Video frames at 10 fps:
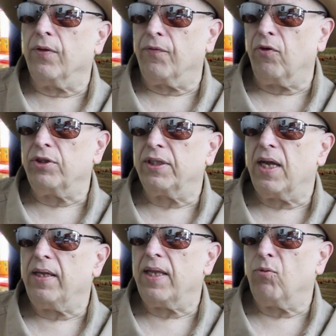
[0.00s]
first
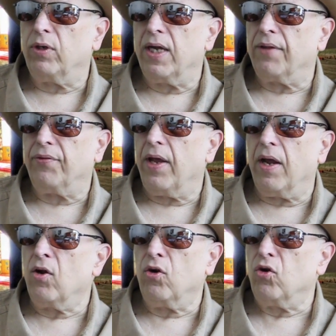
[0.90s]
day they would get
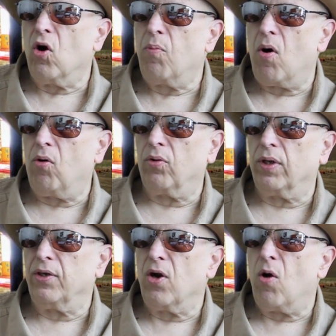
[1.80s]
there, no
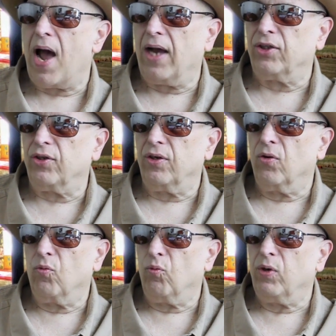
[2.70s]
bowling, no action.
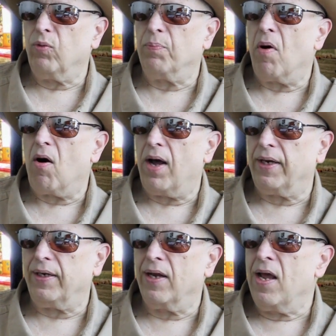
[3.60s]
We would
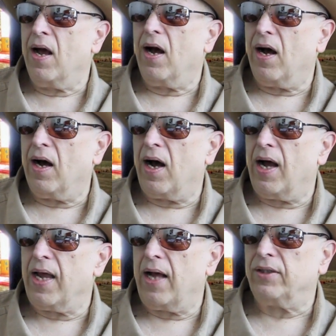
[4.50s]
party.
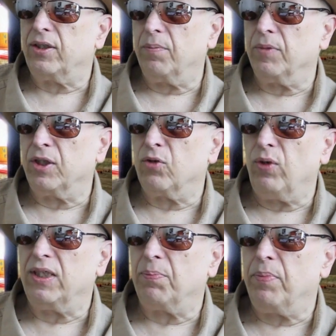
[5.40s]
I had some
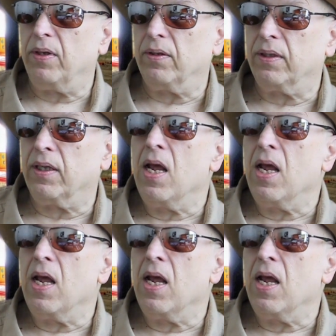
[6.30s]
suites built